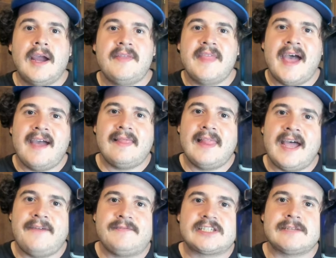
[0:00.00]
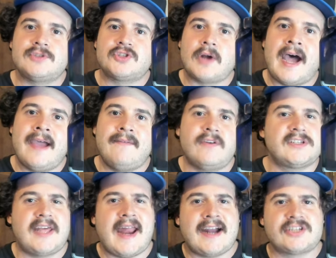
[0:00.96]
And that left some drivers
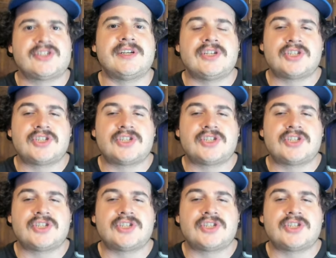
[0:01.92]
that actually